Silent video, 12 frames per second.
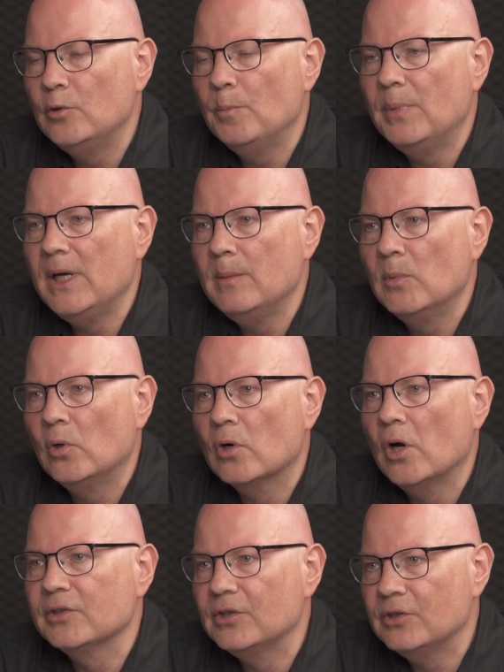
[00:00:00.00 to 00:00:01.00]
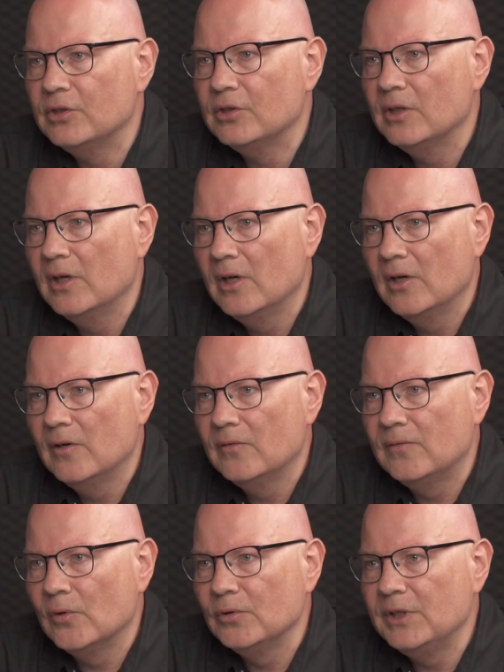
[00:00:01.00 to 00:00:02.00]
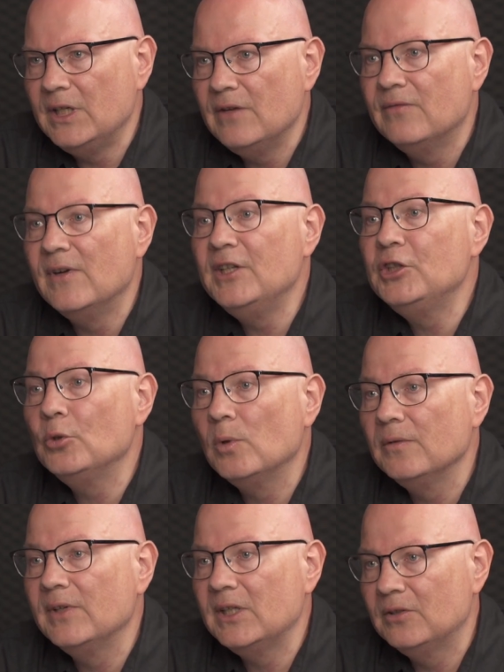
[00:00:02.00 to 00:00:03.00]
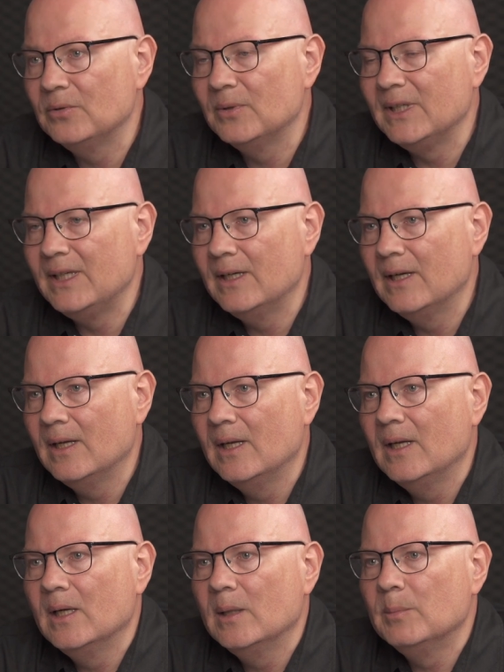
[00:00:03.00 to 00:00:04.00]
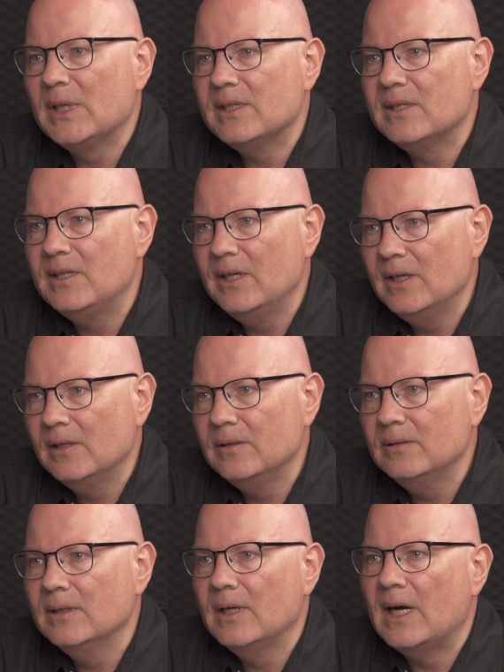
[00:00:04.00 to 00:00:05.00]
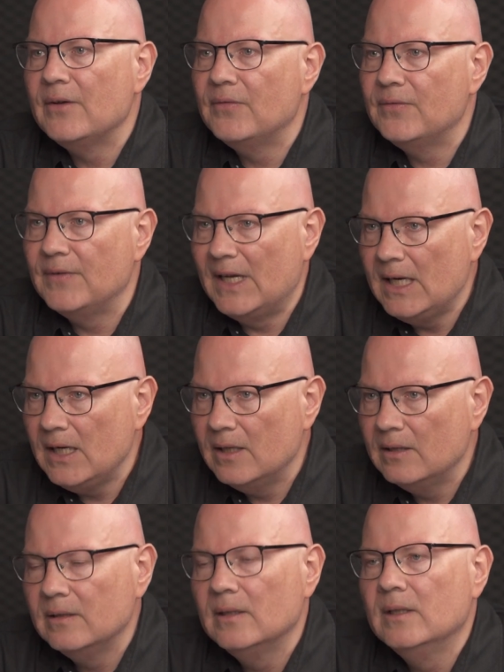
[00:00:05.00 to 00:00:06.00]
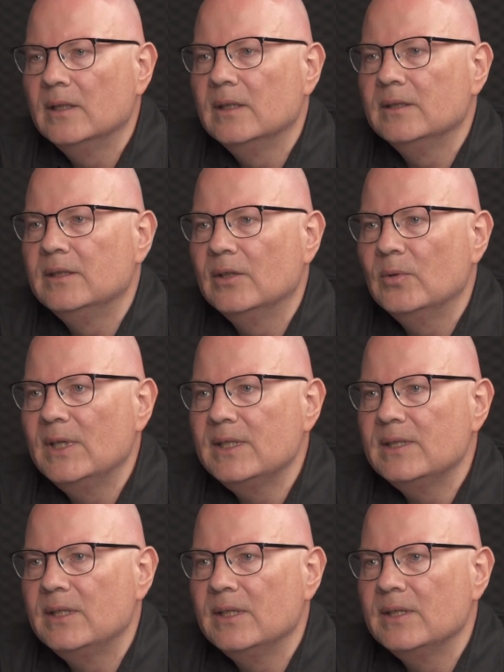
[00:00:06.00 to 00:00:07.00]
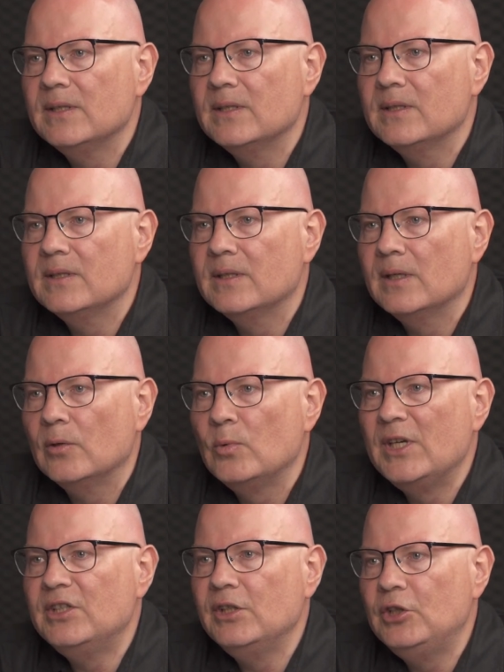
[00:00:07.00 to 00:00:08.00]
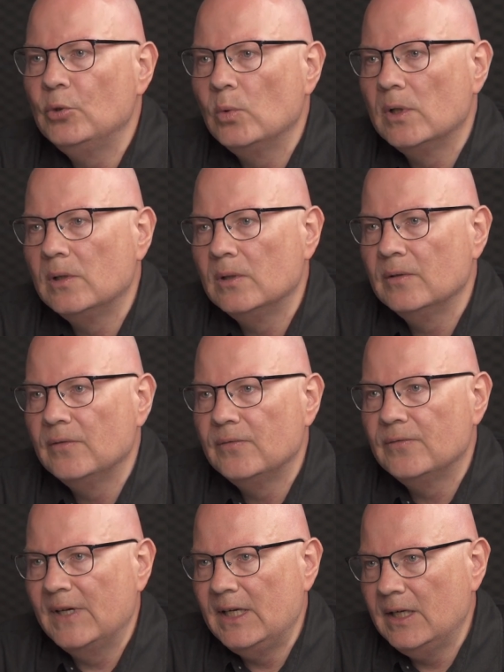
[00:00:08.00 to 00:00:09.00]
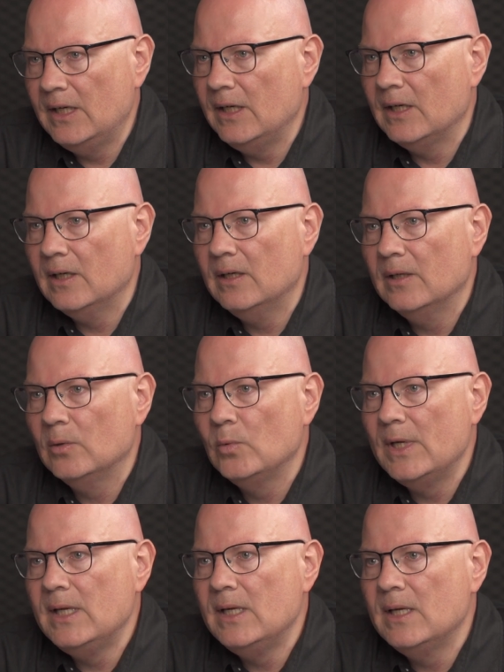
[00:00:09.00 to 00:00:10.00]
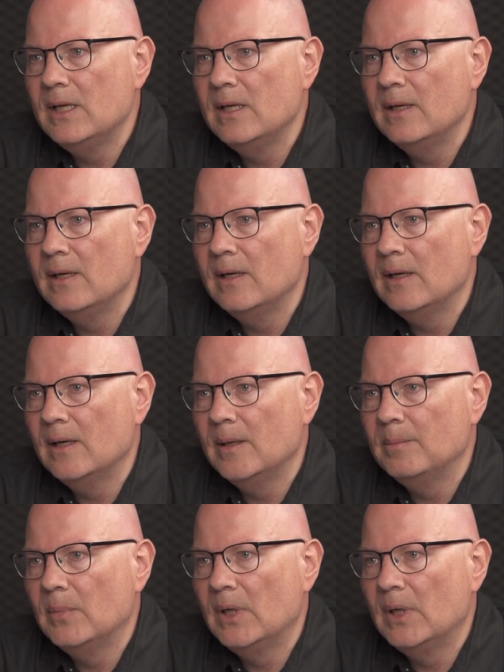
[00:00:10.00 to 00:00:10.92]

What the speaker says: to pay more costs for the eventual victory. But still, I think there is this residual thinking within the